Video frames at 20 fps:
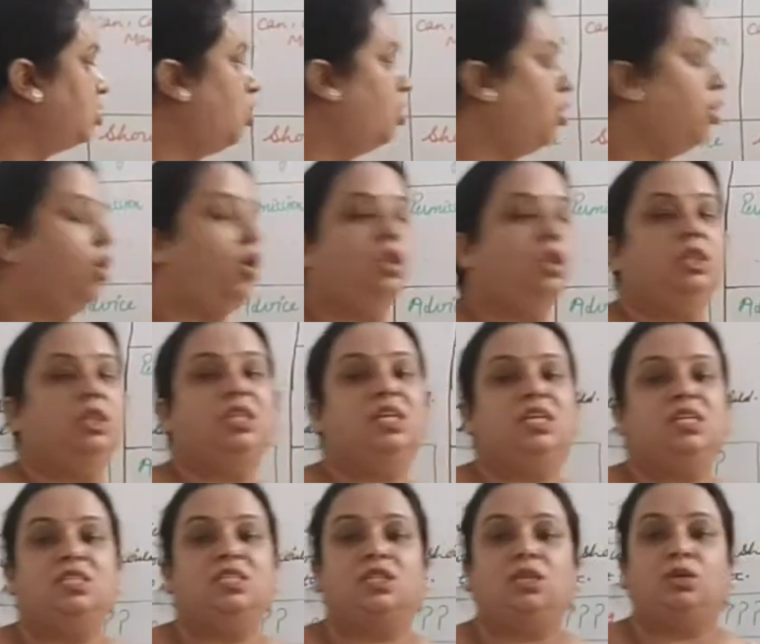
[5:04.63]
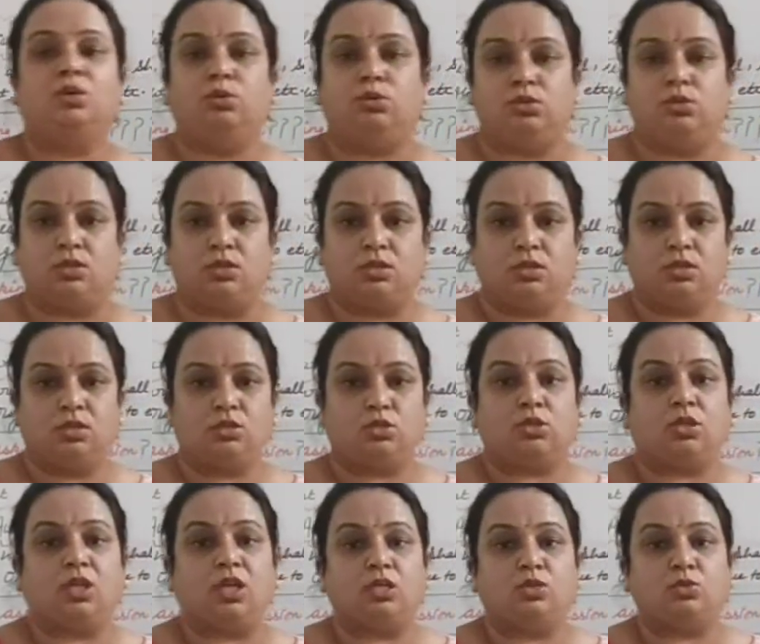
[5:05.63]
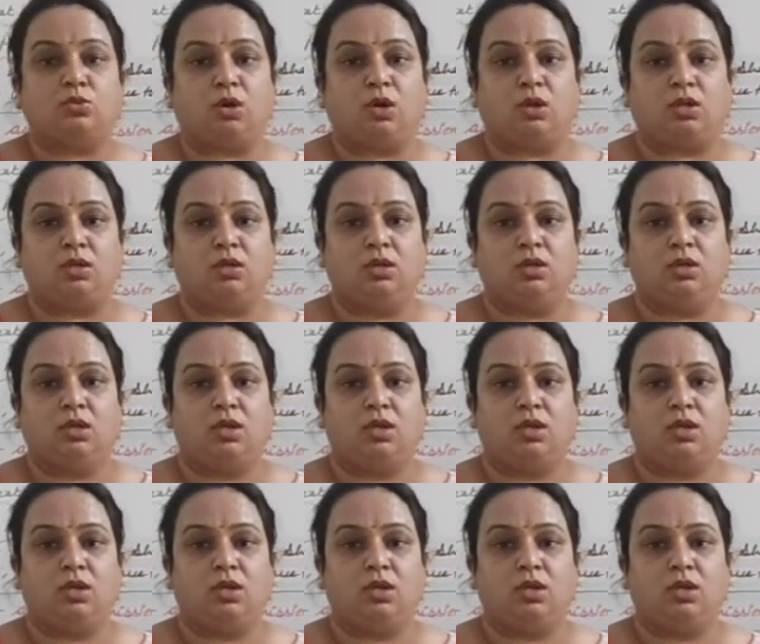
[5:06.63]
all these rules. So that's what?